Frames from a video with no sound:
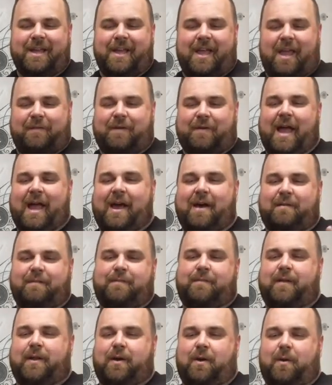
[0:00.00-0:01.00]
if I
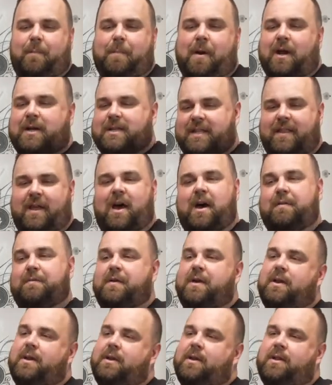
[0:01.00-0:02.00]
have, parts in the
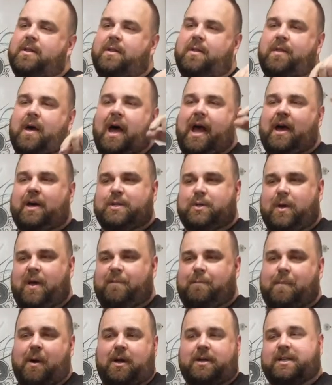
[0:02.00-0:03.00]
oven, I also
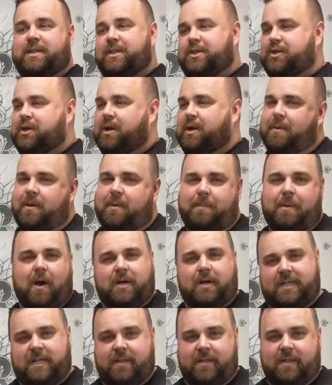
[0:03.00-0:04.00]
have parts in the stripper,
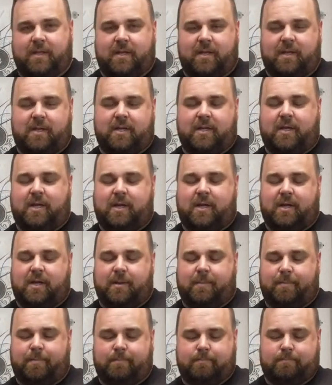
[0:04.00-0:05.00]
parts in the
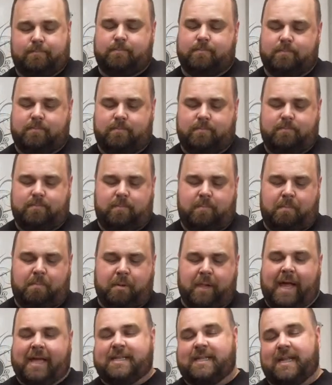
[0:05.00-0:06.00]

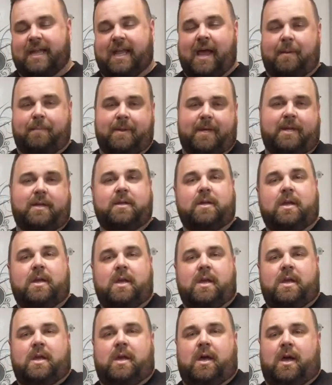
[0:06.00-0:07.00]
blasting cabinet,
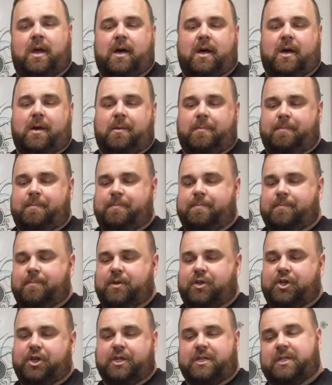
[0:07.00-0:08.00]

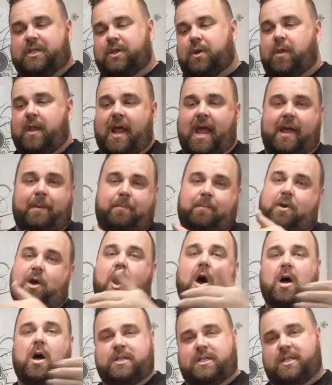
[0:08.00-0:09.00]
just so that I'm
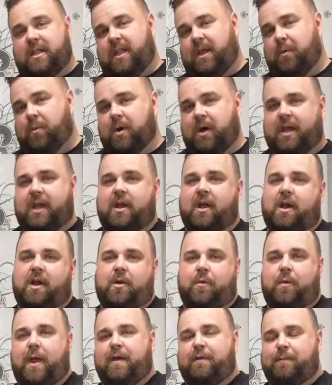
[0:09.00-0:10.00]
constantly working on
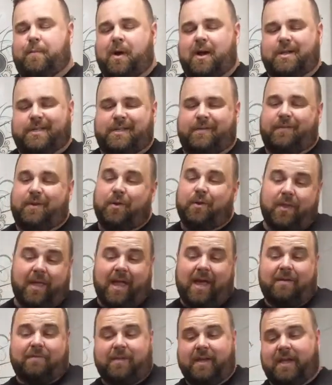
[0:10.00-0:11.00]
an array of parts. If you only
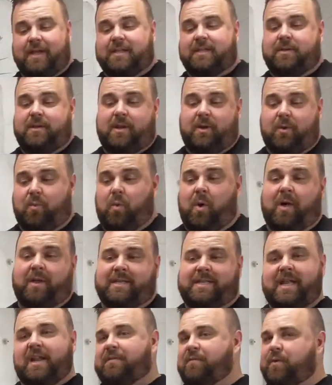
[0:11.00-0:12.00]
have like
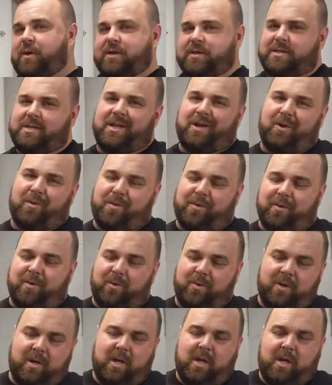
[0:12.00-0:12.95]
one set of wheels to go through,